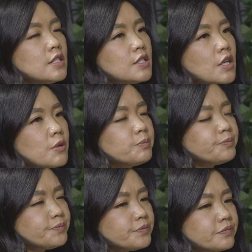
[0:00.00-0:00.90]
And
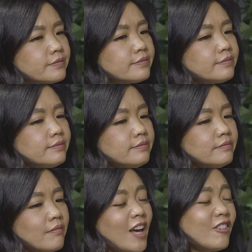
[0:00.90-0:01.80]
so,
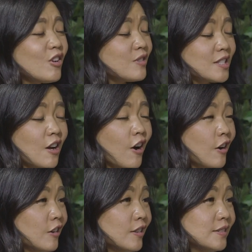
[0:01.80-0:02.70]
I don't know, it's
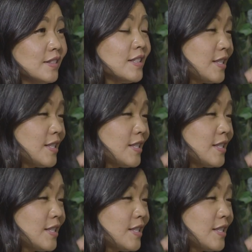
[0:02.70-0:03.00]
hard.